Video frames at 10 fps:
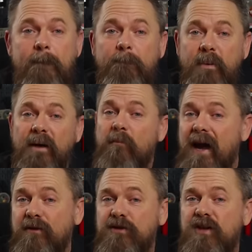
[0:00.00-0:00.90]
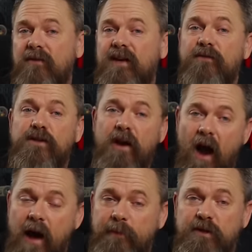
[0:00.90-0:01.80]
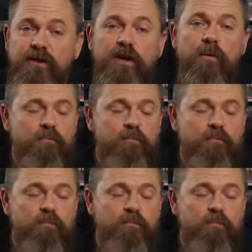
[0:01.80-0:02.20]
But Microsoft gave you the option to go